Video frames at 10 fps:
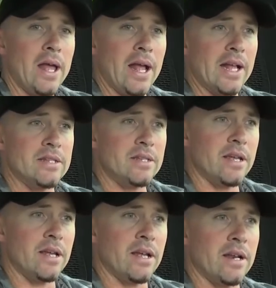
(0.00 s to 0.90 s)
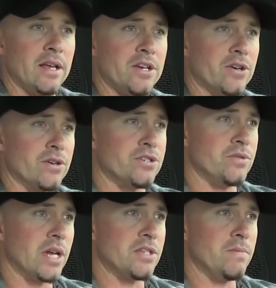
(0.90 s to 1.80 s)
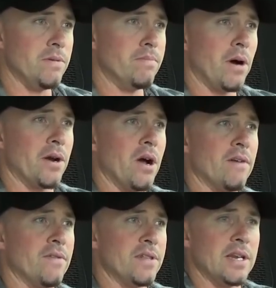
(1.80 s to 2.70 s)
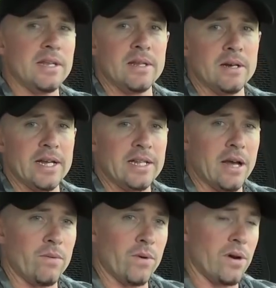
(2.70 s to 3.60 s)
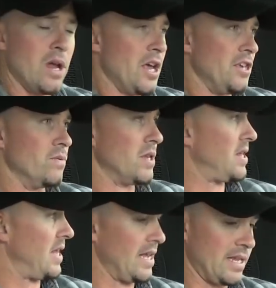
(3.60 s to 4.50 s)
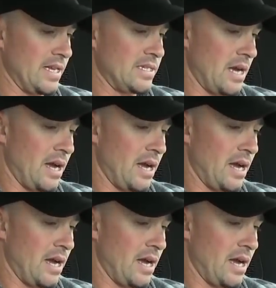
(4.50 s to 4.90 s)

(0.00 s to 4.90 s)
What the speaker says: and I encourage you not to be bought off with anything like that where you would think that